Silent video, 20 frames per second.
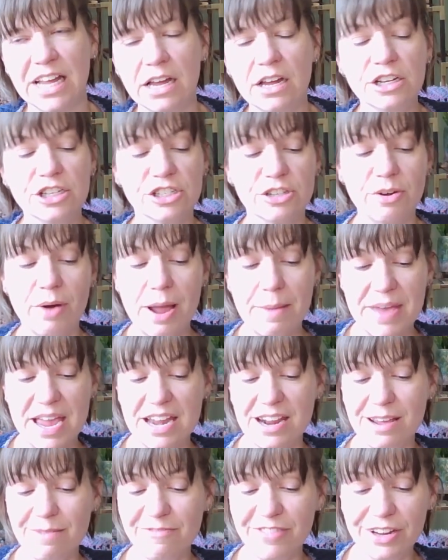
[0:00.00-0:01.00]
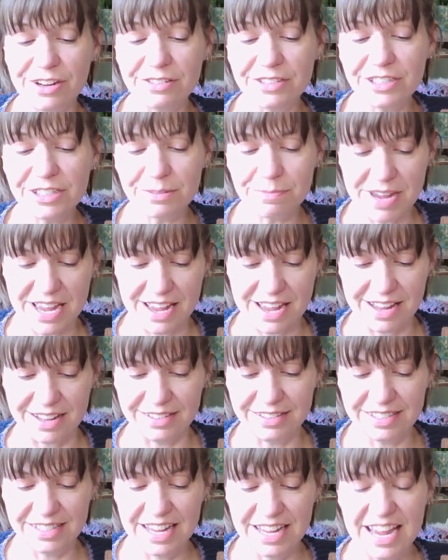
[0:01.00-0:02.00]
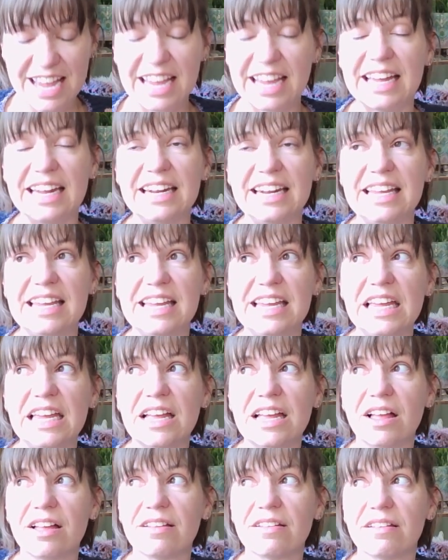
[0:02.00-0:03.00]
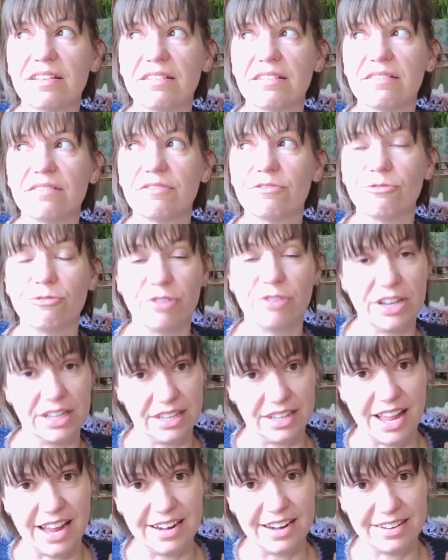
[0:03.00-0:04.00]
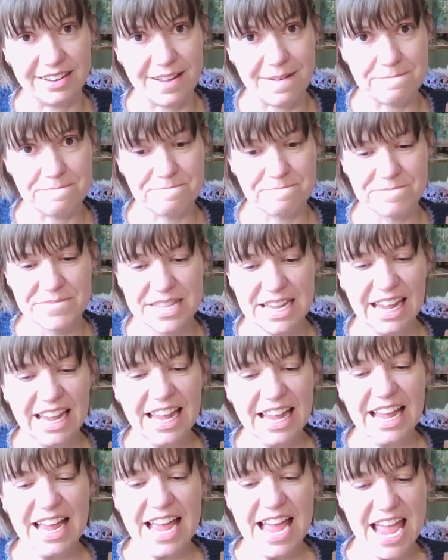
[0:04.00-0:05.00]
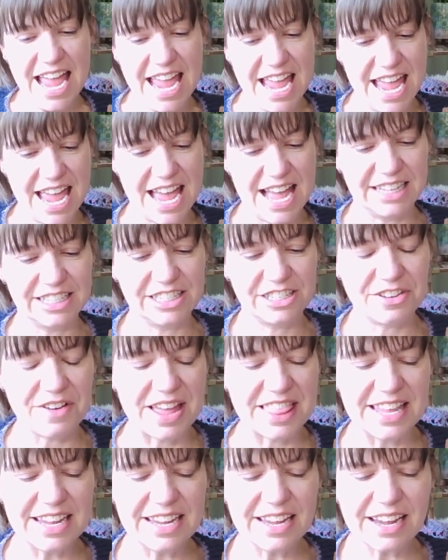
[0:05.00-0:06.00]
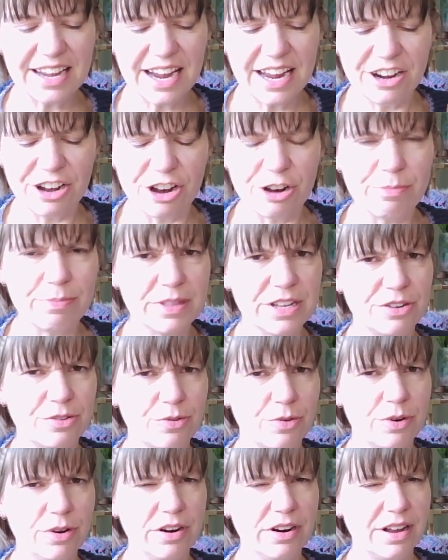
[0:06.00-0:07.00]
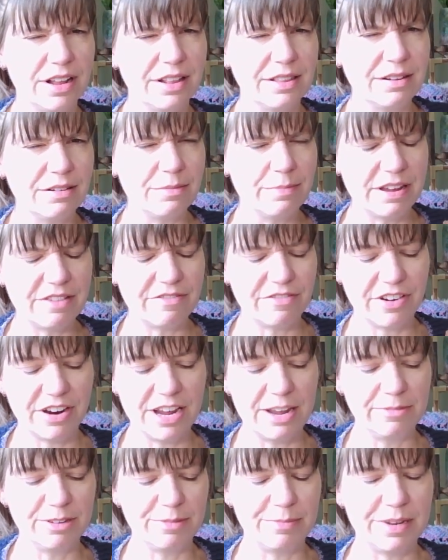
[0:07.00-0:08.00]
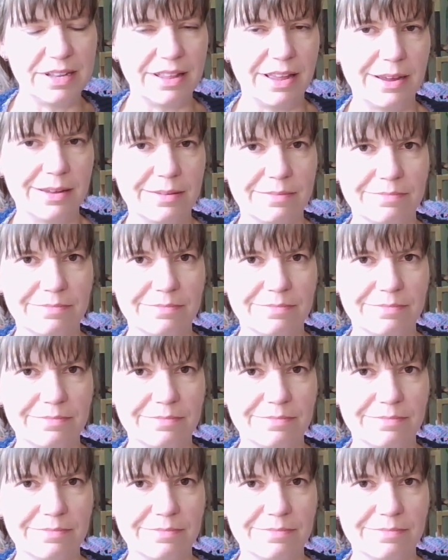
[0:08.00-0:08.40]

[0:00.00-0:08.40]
So I made him fingerless mittens, and he really liked them. And so I think it kind of opened the door a little bit for him to be like,